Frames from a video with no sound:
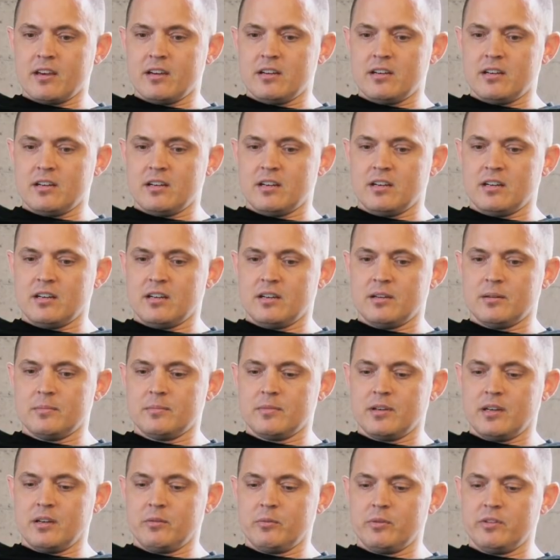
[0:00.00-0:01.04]

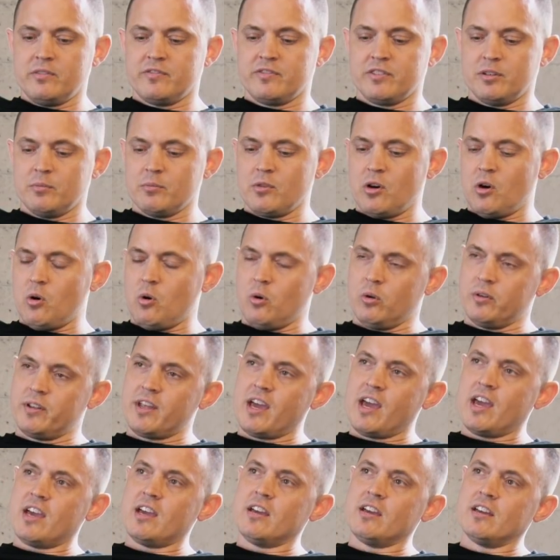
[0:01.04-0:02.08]
And we filmed the whole
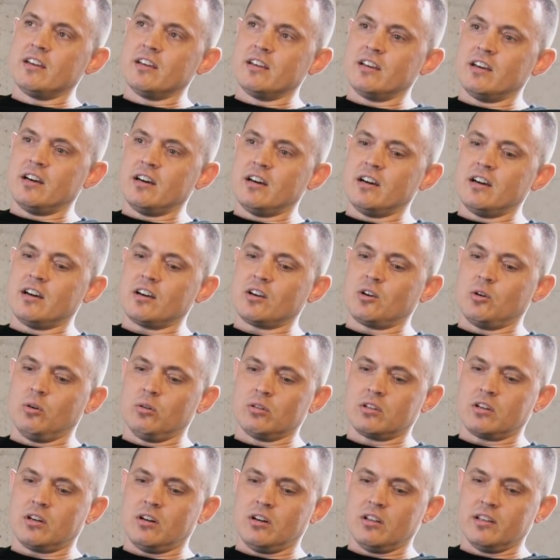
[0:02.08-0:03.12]
day,
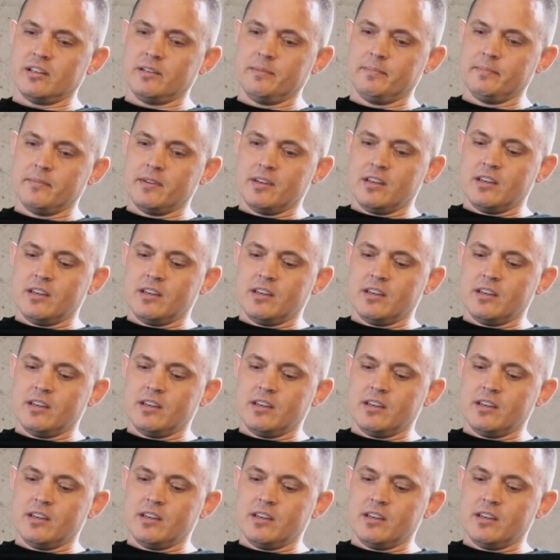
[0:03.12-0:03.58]
cold calling.